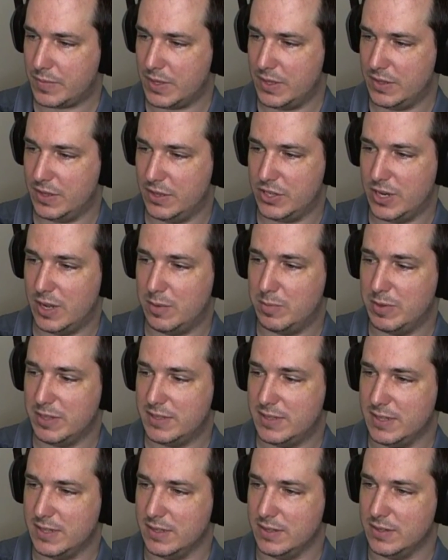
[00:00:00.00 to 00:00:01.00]
job
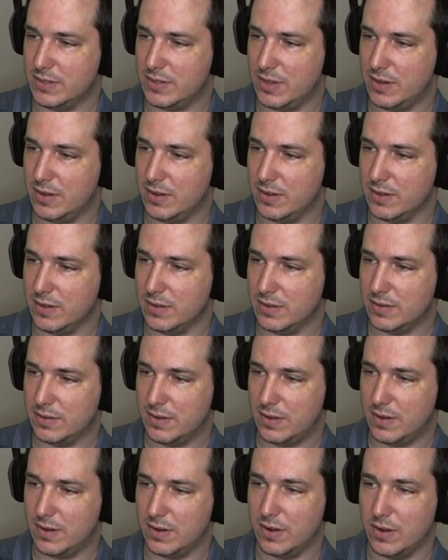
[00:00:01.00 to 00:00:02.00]
listings are
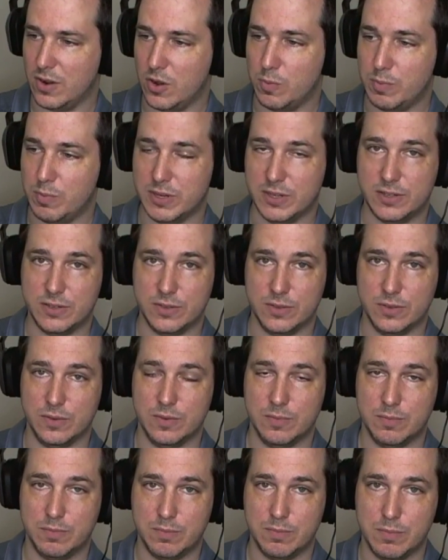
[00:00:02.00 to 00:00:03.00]
open to
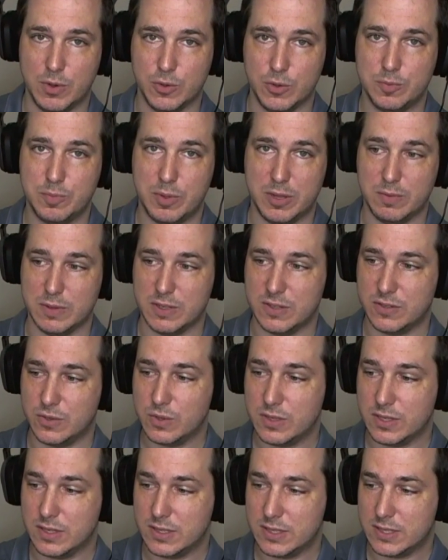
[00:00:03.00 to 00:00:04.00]
most public
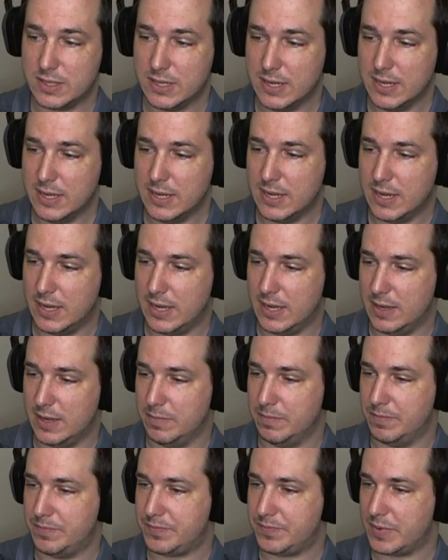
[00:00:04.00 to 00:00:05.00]
sources.
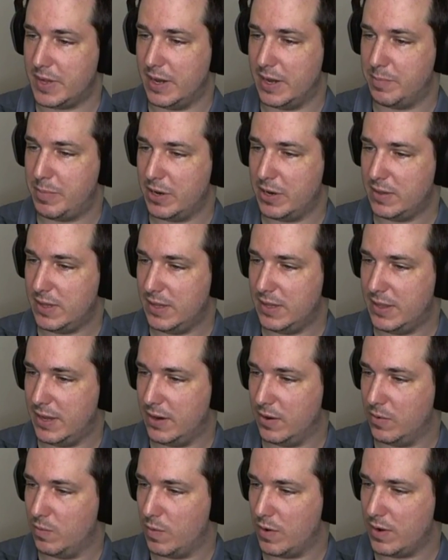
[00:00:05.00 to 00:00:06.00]
And apparently
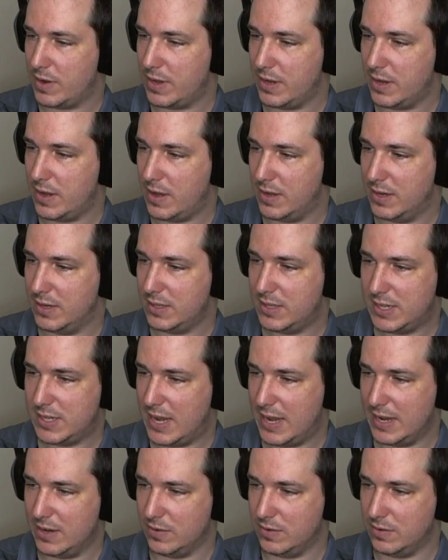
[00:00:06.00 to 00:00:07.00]
they're working on a
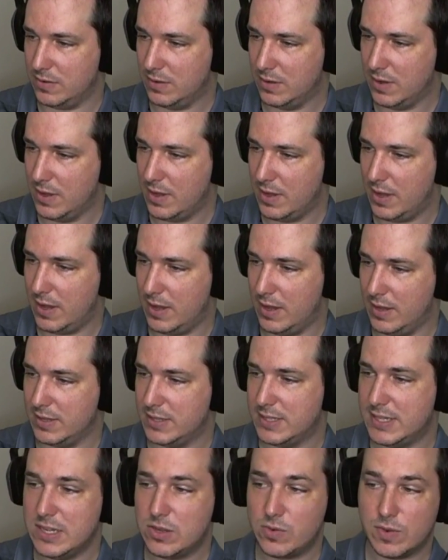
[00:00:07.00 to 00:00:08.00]
title, a
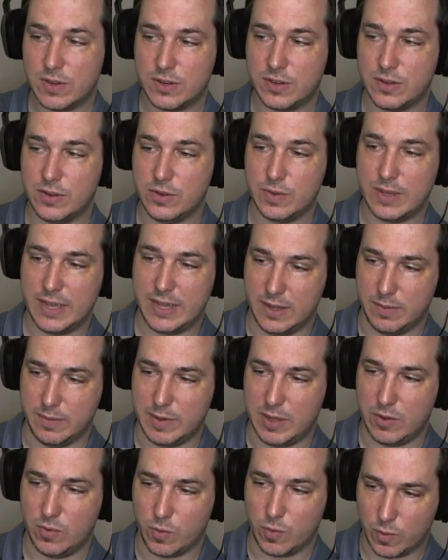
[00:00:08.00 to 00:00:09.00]
secret new game
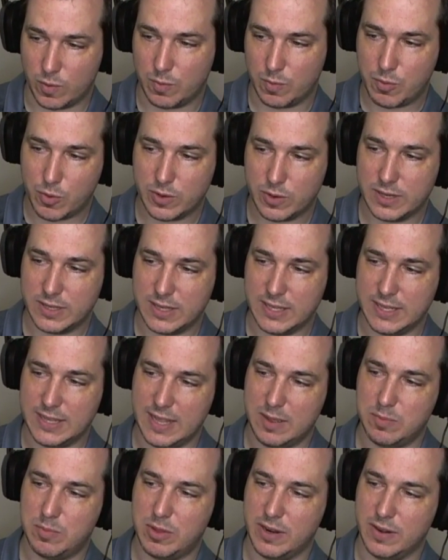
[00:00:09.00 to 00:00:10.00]
that will reportedly
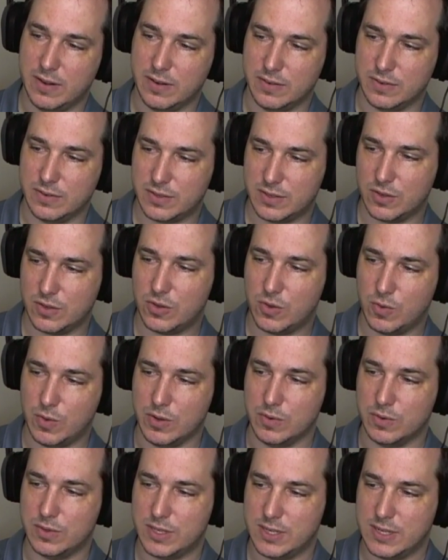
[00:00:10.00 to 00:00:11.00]
let players,
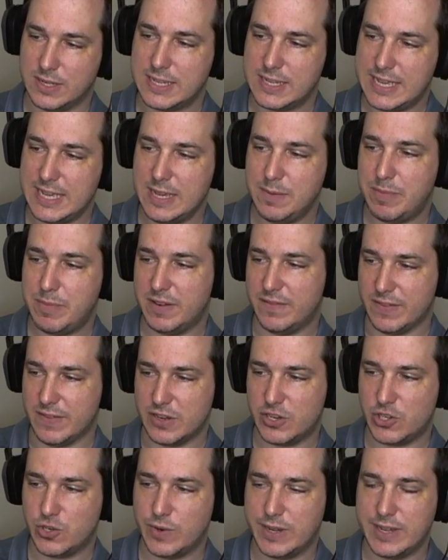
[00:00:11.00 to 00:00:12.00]
quote, keep
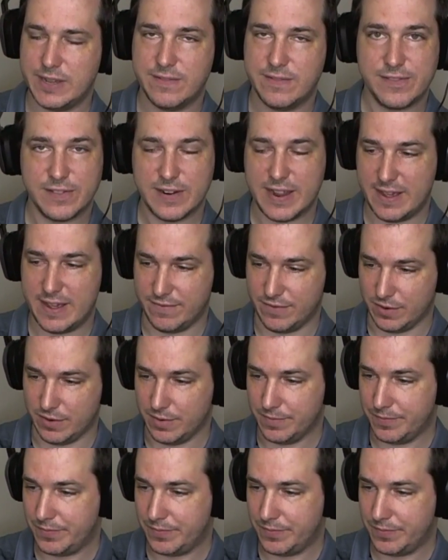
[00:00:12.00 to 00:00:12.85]
adventuring forever.